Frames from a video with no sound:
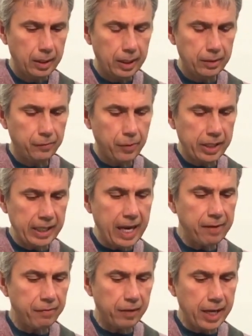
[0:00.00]
And for the
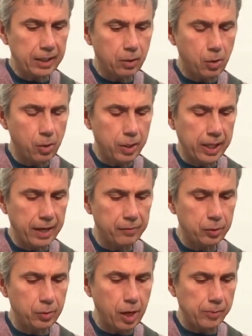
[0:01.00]
A flat chord, I have
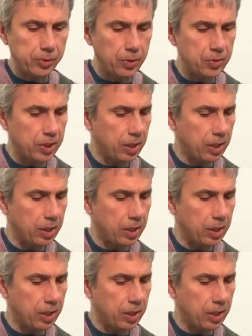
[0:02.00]
two options,